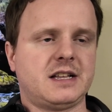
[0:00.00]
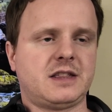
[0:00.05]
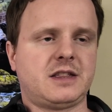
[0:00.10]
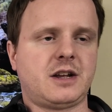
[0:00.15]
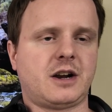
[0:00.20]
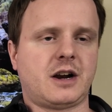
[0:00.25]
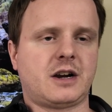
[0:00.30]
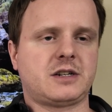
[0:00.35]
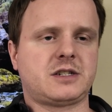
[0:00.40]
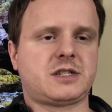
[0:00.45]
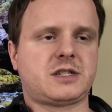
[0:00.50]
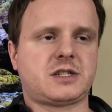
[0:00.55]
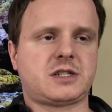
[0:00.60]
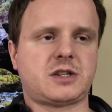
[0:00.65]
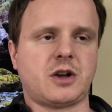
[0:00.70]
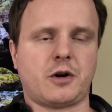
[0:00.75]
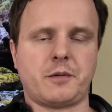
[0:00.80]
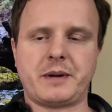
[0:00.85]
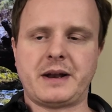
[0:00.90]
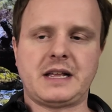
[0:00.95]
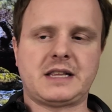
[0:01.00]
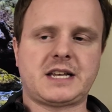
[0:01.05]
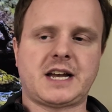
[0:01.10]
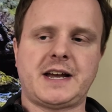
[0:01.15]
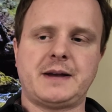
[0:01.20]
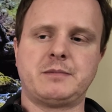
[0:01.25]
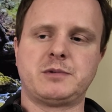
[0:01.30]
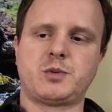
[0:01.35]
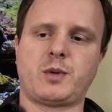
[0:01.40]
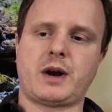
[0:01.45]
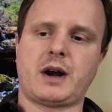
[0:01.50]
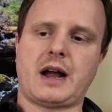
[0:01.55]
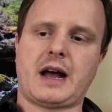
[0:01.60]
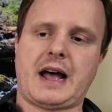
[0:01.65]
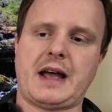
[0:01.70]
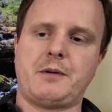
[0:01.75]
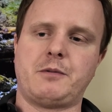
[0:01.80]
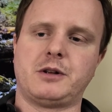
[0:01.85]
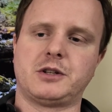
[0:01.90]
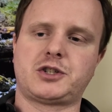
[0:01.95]
there's so many times where
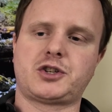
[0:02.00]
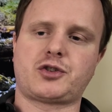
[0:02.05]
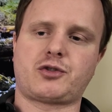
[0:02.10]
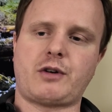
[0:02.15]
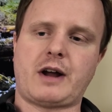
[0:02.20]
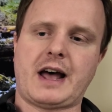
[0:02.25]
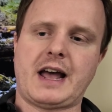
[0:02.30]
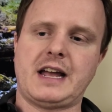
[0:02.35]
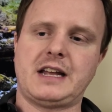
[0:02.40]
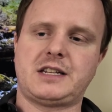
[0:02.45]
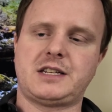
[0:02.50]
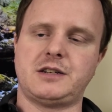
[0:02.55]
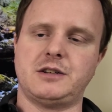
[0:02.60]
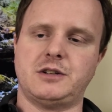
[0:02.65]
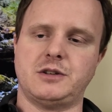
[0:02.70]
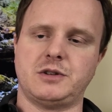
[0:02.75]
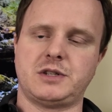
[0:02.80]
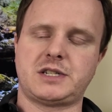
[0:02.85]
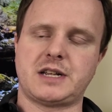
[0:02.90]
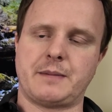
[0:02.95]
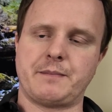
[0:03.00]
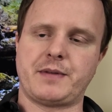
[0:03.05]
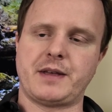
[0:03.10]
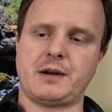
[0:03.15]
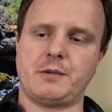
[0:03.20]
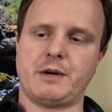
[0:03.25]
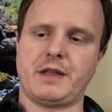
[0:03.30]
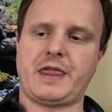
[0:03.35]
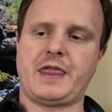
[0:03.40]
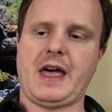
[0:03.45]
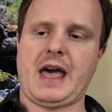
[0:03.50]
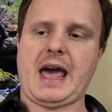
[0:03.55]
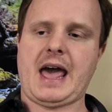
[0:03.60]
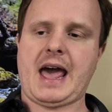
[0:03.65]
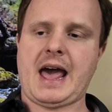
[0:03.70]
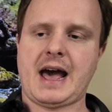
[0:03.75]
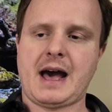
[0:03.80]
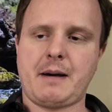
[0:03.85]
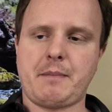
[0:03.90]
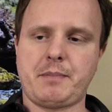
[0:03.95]
I will try to do something with the
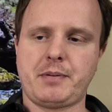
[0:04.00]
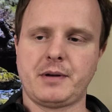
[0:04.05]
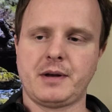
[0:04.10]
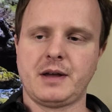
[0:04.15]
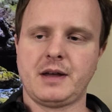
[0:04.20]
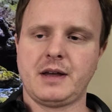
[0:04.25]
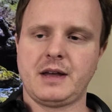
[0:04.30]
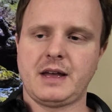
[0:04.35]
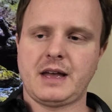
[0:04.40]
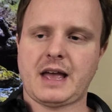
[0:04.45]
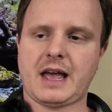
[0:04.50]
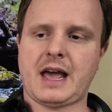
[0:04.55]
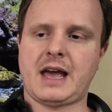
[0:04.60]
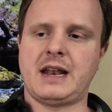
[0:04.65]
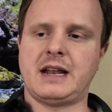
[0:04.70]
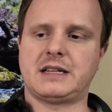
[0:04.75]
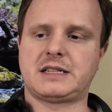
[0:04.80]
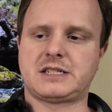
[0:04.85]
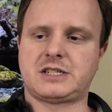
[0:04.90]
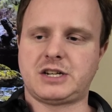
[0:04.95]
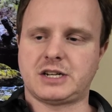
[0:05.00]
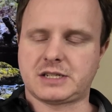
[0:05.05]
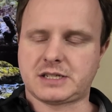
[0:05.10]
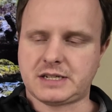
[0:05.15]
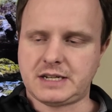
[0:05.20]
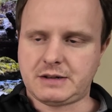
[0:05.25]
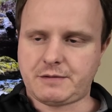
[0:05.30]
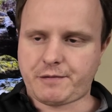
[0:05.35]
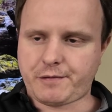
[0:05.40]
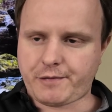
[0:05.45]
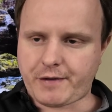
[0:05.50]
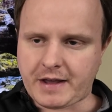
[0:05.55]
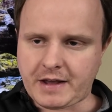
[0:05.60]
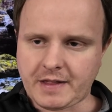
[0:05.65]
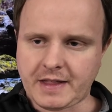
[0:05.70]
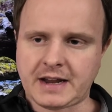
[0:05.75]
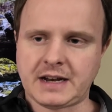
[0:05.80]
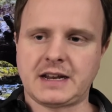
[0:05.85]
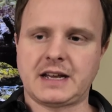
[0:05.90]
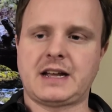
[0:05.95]
app and it's just
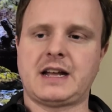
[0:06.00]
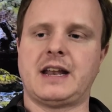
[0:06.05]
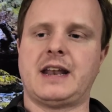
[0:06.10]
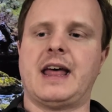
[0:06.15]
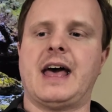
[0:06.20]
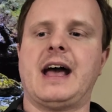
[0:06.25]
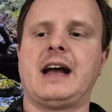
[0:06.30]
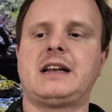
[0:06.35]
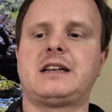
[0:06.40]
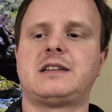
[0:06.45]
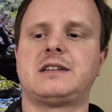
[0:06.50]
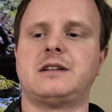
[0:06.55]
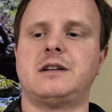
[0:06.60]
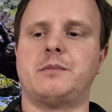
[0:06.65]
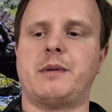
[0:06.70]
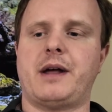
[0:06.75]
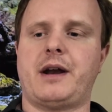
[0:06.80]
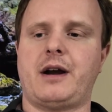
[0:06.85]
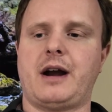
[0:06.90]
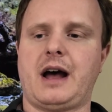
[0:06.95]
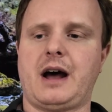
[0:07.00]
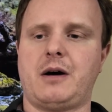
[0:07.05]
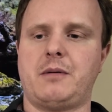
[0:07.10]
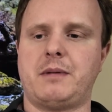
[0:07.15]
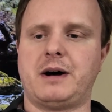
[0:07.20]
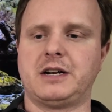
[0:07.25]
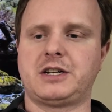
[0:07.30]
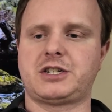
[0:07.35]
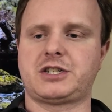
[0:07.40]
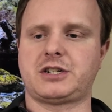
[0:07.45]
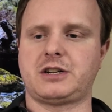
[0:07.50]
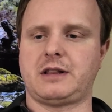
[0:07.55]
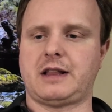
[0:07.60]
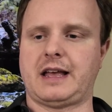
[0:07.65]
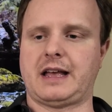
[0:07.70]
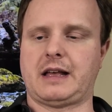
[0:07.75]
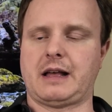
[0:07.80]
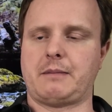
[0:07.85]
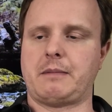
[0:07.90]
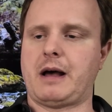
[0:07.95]
failing to connect no matter how much,
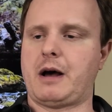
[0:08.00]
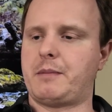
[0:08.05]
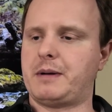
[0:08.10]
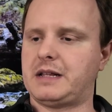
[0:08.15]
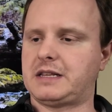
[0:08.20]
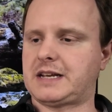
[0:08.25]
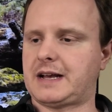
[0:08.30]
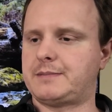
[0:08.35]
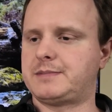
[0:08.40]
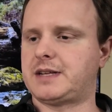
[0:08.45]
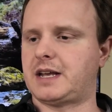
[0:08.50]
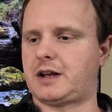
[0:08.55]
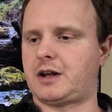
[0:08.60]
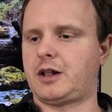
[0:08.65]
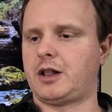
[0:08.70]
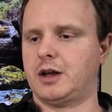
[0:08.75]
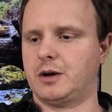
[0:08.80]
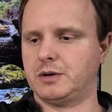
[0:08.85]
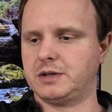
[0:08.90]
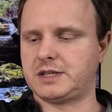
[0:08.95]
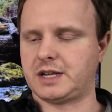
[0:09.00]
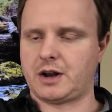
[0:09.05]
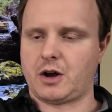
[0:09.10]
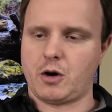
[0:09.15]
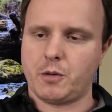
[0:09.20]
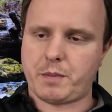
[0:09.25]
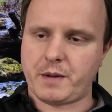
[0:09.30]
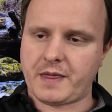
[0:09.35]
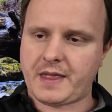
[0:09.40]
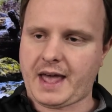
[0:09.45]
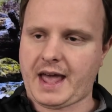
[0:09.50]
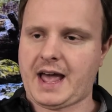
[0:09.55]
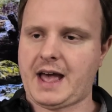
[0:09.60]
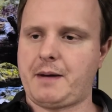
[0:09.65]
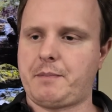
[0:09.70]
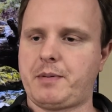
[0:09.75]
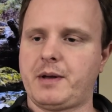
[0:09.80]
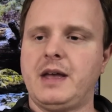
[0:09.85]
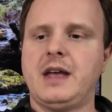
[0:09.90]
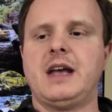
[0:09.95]
like how many times I close and open the
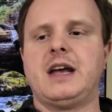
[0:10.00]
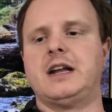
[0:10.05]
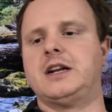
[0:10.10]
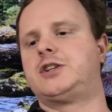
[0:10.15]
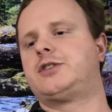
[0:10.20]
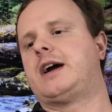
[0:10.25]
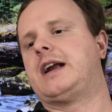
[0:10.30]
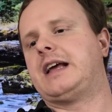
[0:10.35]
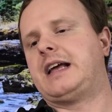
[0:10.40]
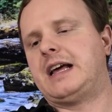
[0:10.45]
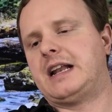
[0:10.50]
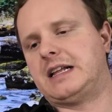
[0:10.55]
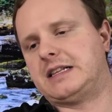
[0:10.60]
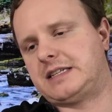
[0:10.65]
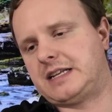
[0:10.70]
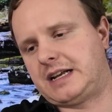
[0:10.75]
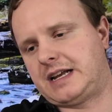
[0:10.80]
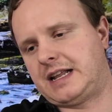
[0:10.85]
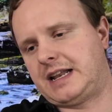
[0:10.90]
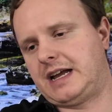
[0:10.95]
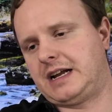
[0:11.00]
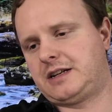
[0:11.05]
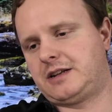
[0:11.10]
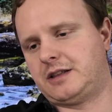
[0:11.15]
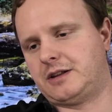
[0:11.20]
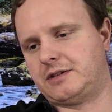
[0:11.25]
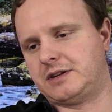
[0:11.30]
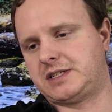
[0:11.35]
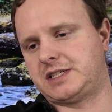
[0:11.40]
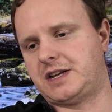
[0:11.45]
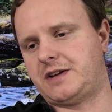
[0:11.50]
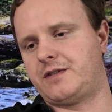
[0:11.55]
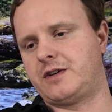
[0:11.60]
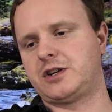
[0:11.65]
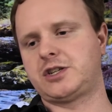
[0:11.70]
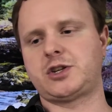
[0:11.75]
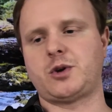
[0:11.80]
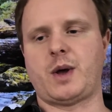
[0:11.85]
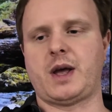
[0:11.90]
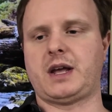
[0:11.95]
app and try to get it to connect to the receiver
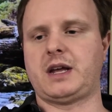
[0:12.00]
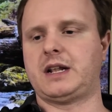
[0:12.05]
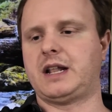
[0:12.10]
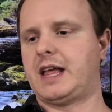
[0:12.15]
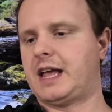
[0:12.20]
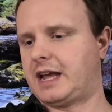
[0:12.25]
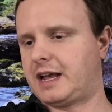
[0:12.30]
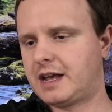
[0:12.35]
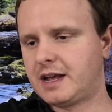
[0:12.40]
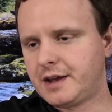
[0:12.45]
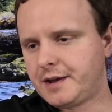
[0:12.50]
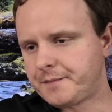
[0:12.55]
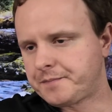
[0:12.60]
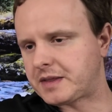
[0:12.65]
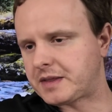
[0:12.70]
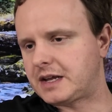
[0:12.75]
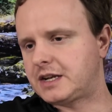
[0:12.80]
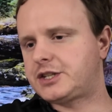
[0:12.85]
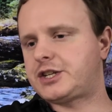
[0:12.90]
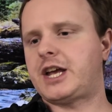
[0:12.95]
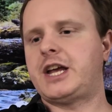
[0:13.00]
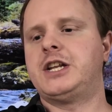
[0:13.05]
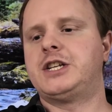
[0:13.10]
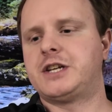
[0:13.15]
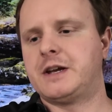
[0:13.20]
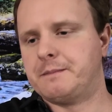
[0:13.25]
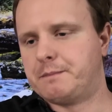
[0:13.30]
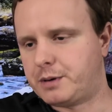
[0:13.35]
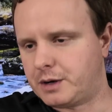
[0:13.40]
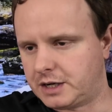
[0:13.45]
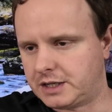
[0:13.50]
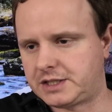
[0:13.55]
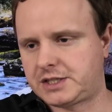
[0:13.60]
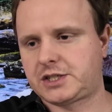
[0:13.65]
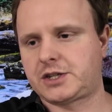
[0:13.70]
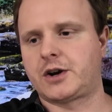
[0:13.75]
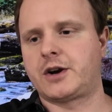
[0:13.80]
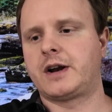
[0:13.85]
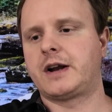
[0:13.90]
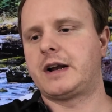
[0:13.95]
so I could like change inputs,
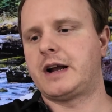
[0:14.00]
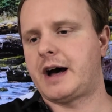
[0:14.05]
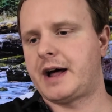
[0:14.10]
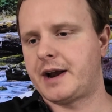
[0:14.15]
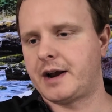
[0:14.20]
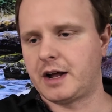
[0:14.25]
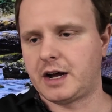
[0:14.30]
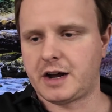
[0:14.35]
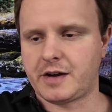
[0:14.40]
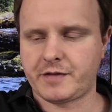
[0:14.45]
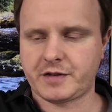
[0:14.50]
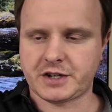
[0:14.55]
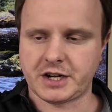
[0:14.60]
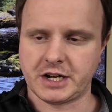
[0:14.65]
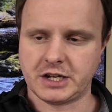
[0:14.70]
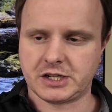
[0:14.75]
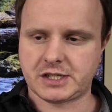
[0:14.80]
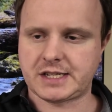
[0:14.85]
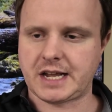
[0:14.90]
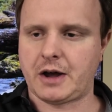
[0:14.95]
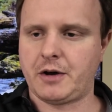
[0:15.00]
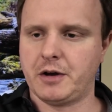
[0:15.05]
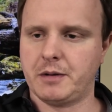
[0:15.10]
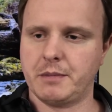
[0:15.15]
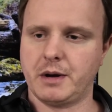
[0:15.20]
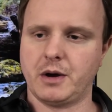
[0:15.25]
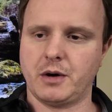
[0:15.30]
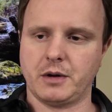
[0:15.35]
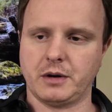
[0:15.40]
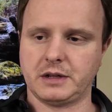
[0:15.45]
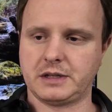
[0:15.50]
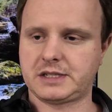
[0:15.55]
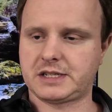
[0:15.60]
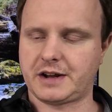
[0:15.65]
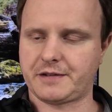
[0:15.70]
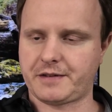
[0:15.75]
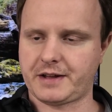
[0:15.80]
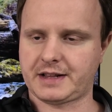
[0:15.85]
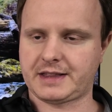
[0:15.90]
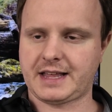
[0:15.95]
turn it on and off, change sound mode,
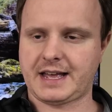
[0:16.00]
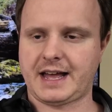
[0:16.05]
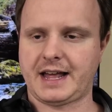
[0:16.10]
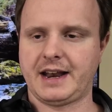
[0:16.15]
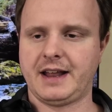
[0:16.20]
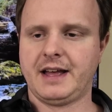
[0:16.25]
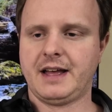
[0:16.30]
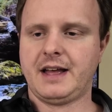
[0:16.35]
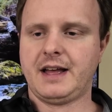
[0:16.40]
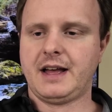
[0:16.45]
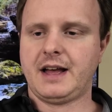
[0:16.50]
stuff like that.